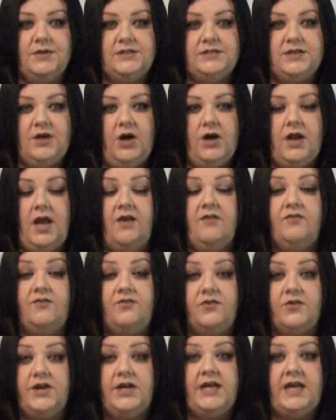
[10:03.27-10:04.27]
someone's yard, I
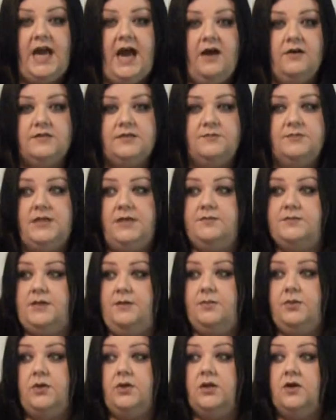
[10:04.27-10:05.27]
freak out. Sometimes
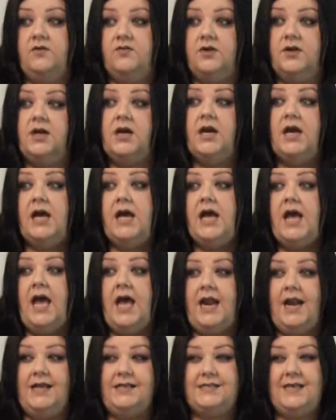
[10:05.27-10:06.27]
I pull over
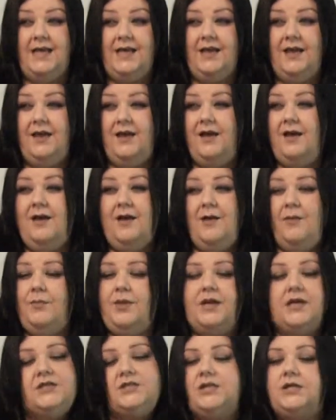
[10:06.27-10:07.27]
and I take
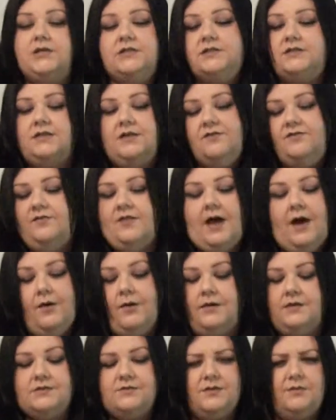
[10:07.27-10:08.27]
pictures of
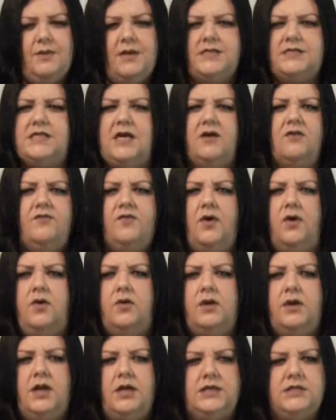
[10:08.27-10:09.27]
flowers with my cell
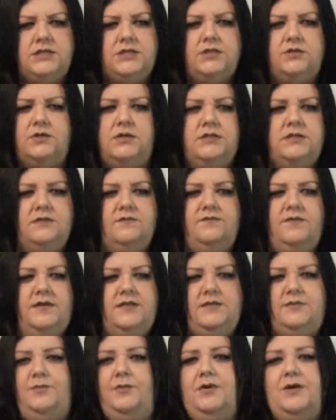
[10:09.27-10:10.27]
phone and I shoot it to
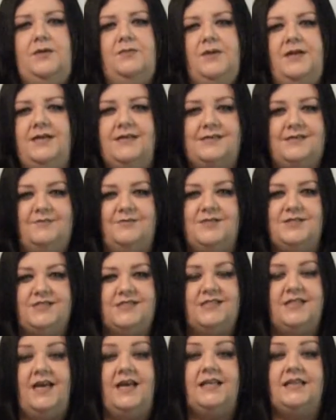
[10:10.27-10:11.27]
Facebook because I'm
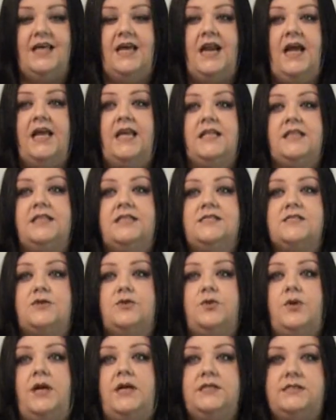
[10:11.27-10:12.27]
just like that. I get this
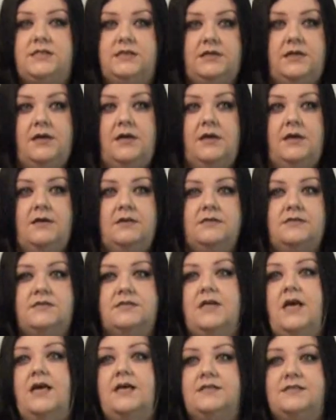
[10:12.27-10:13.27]
crazy
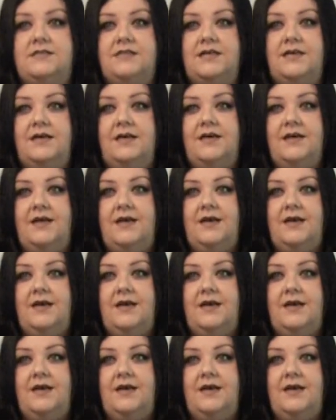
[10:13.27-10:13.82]
zest